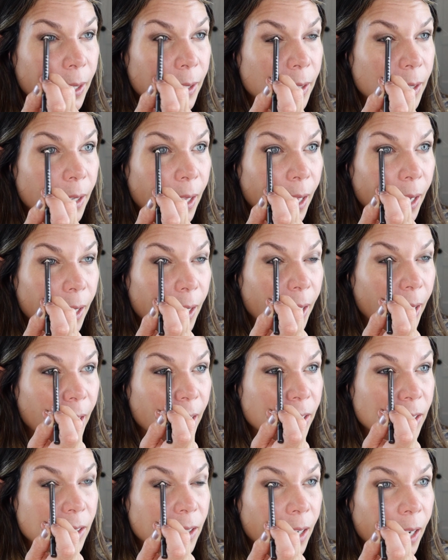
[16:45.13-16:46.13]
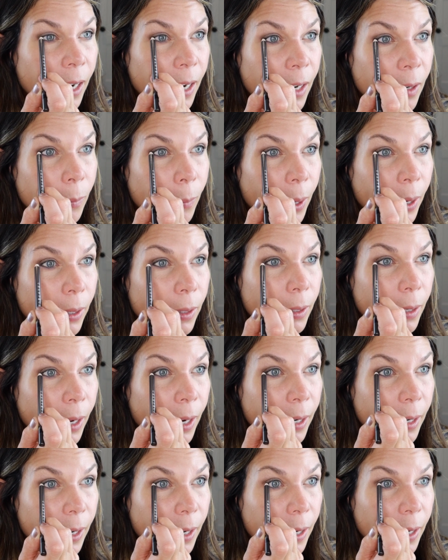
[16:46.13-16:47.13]
To that lash line,
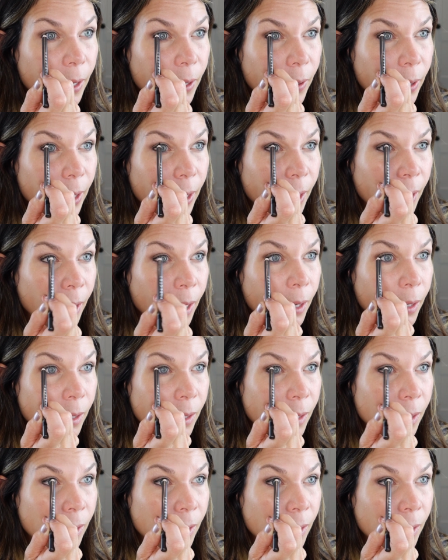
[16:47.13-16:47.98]
waterline area.